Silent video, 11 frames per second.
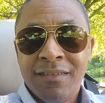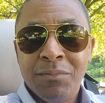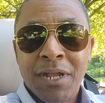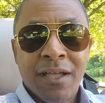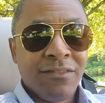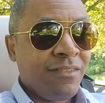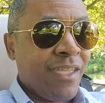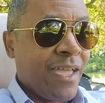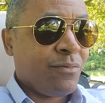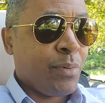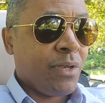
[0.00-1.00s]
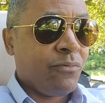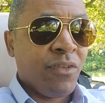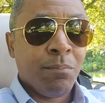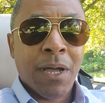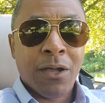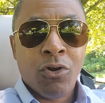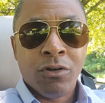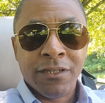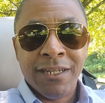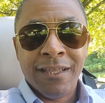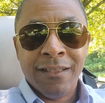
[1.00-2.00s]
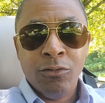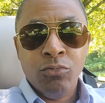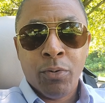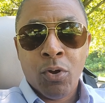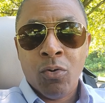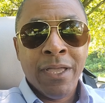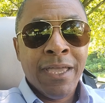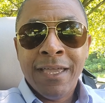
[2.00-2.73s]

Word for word: demonize the tax benefit by calling it a loophole.